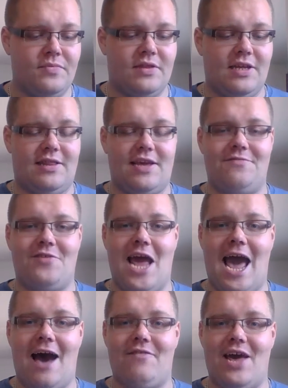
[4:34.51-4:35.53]
That they even
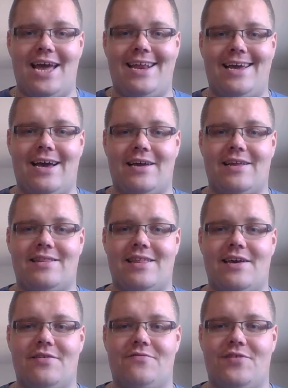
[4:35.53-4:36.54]
have any. I can
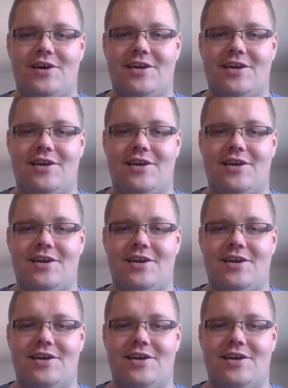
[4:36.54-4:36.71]
think of,